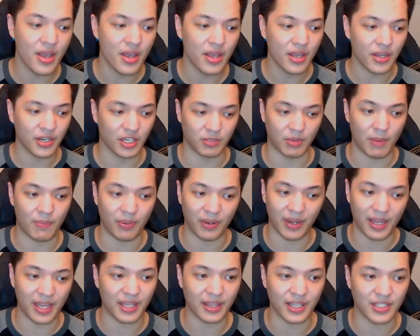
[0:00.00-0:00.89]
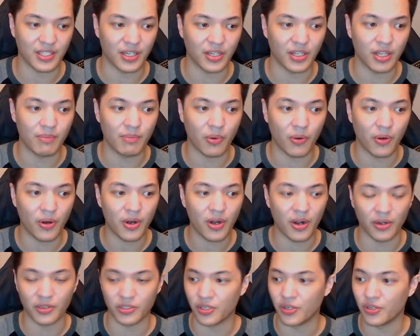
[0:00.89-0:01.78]
just by playing this on the board
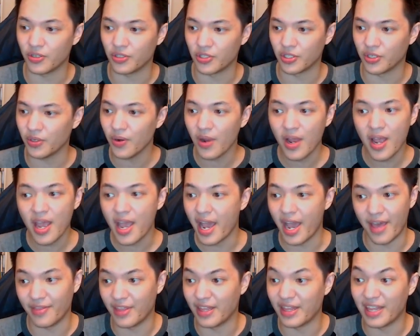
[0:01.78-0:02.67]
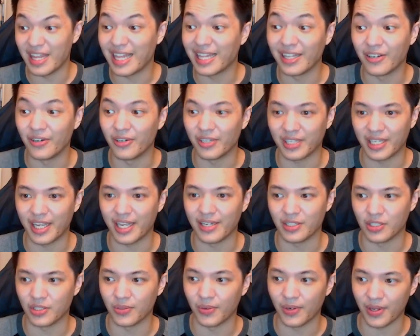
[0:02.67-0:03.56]
on turn 2, and then they literally
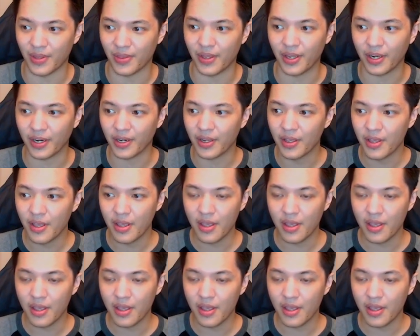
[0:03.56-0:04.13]
can't do anything.